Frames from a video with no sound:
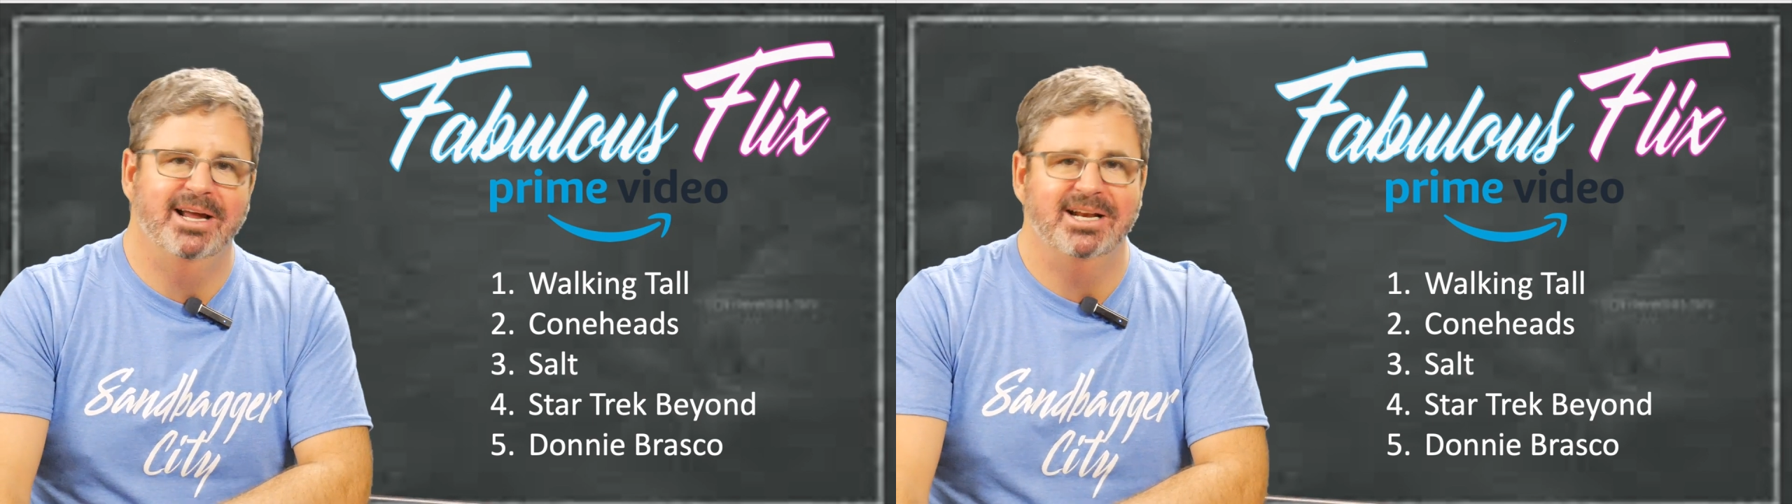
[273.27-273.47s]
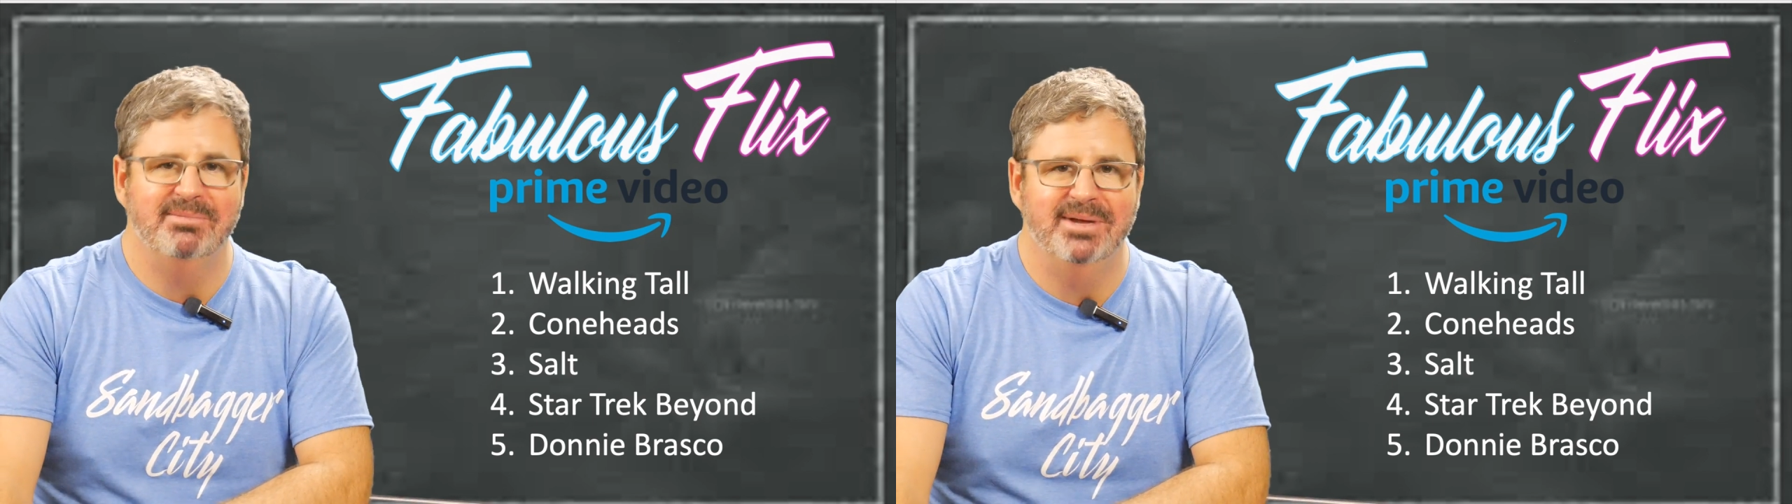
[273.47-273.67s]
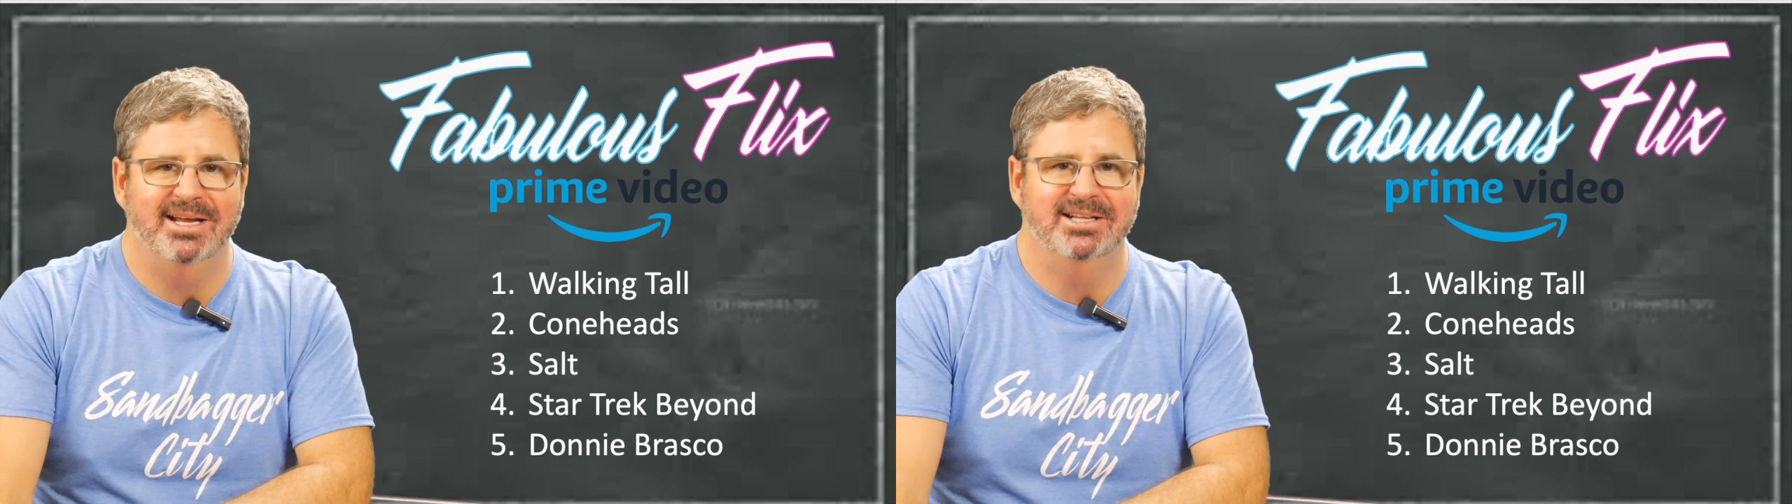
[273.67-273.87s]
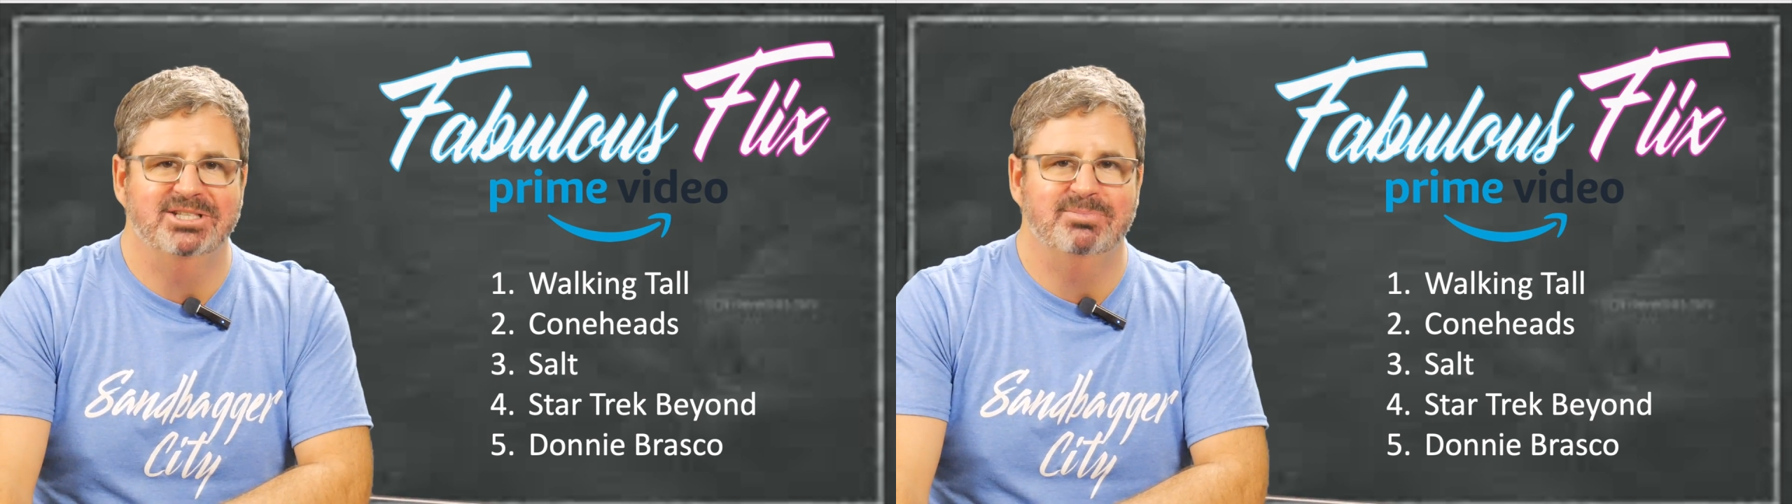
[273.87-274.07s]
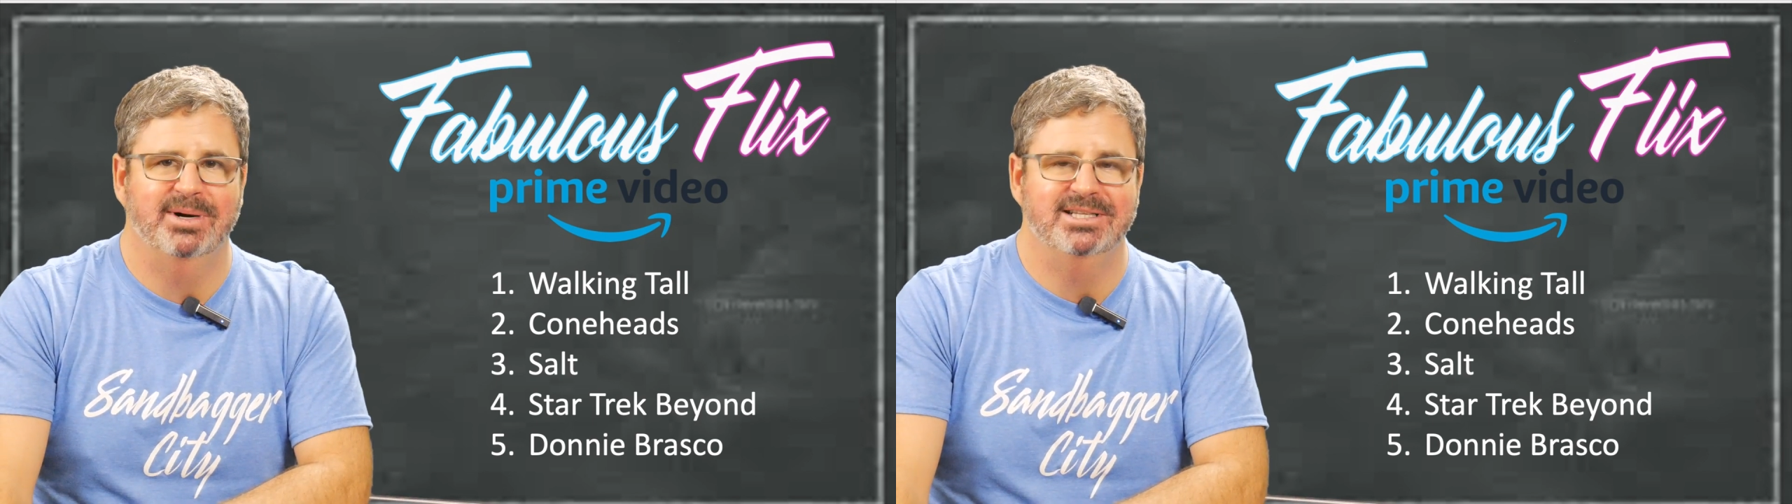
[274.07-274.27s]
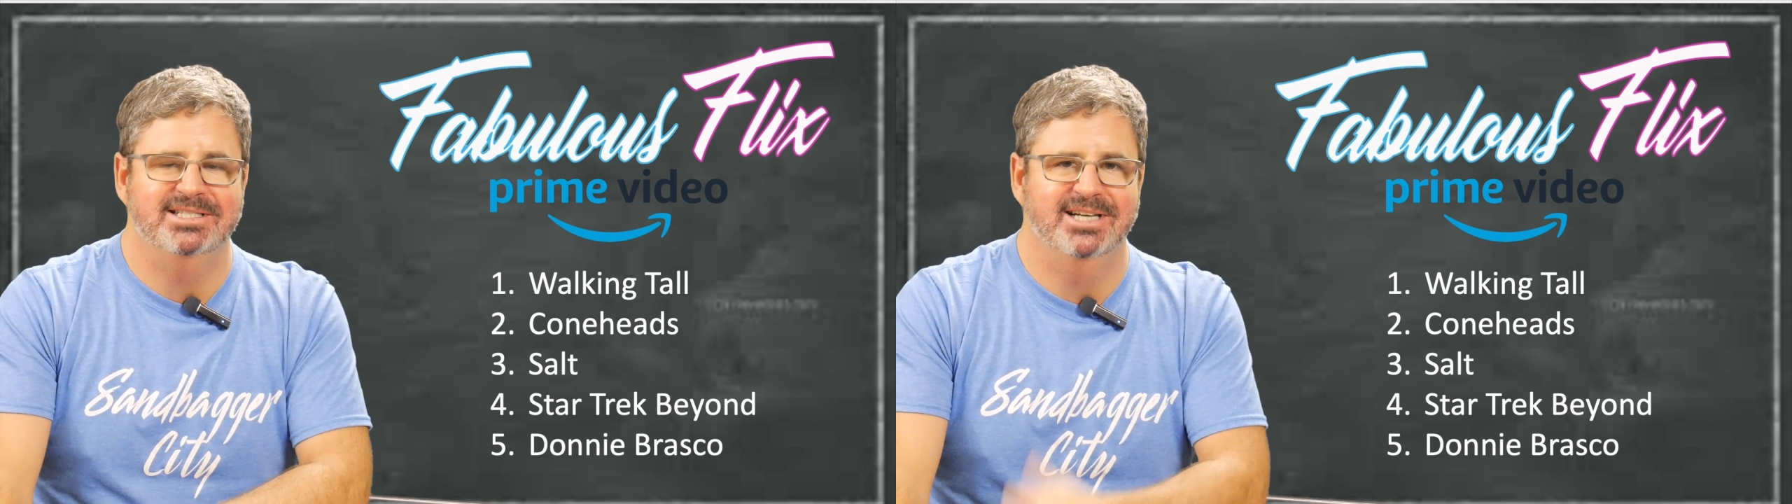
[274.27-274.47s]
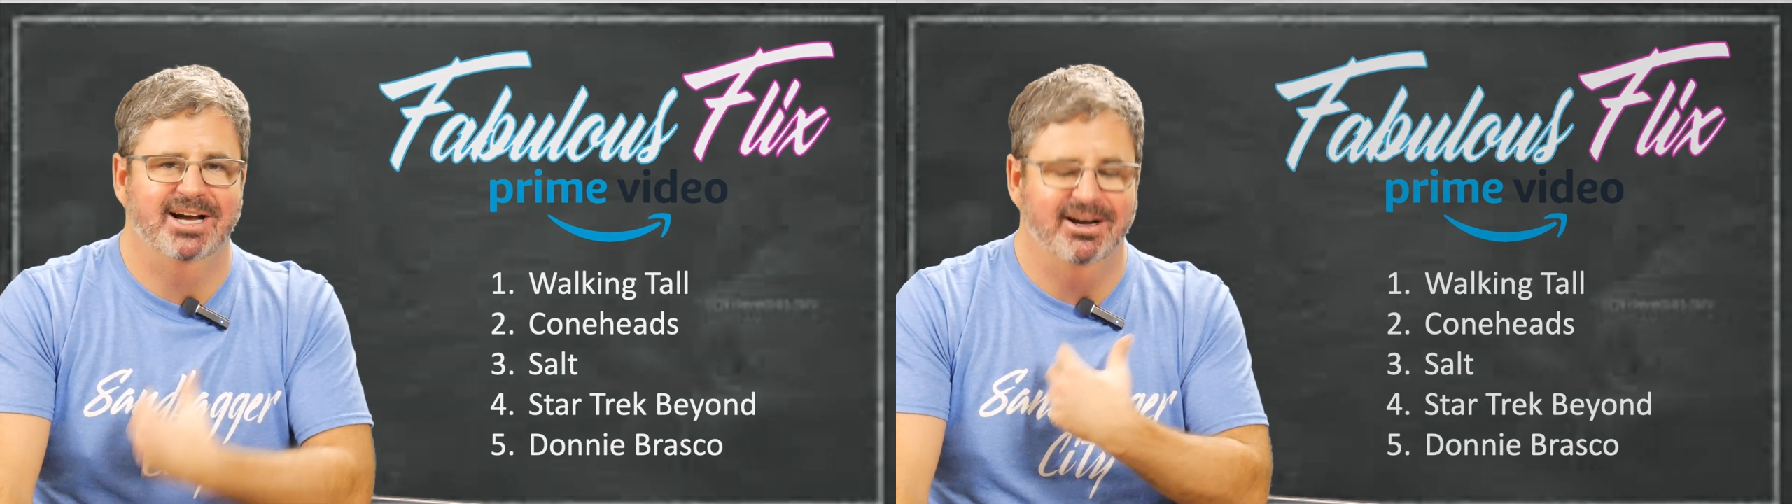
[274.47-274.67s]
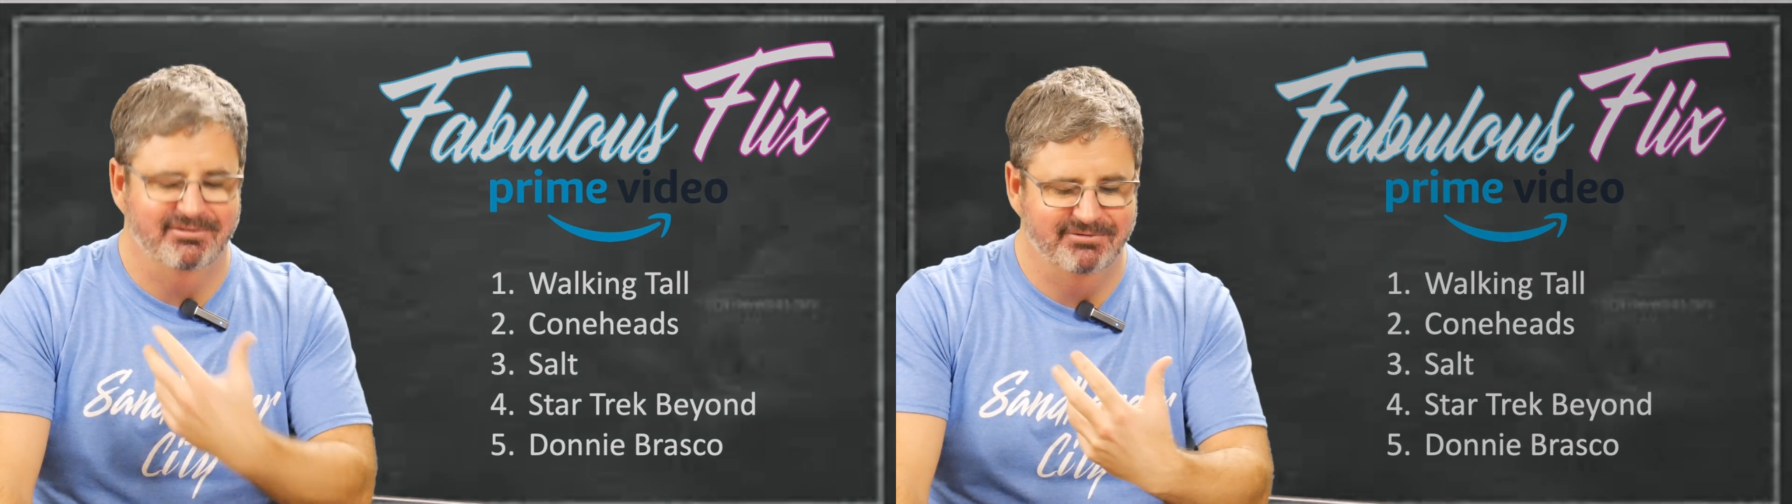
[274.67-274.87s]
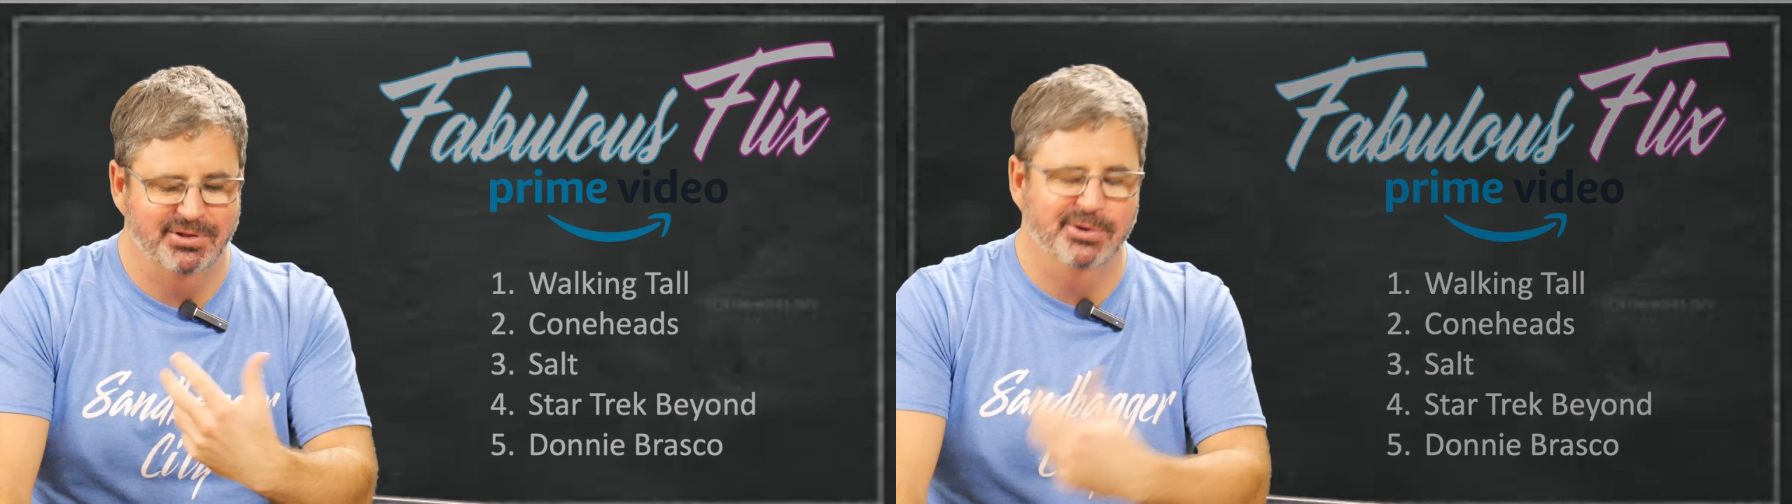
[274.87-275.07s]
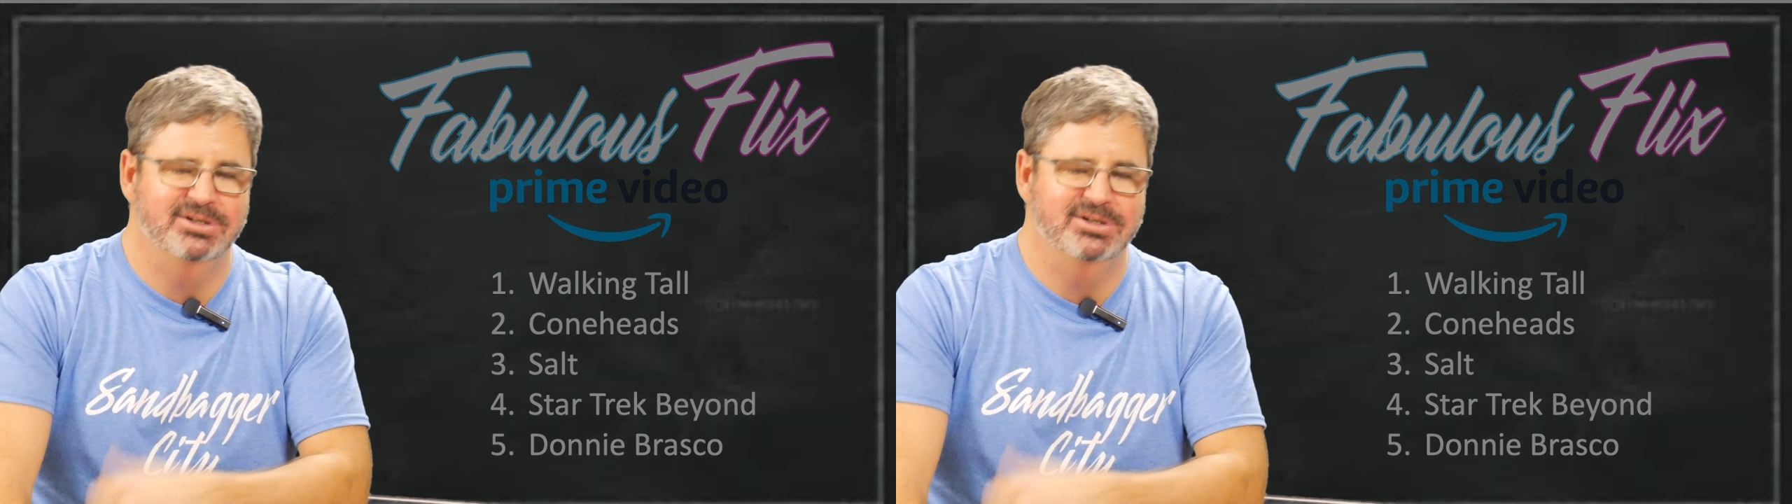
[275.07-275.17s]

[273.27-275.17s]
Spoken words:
by any means, but for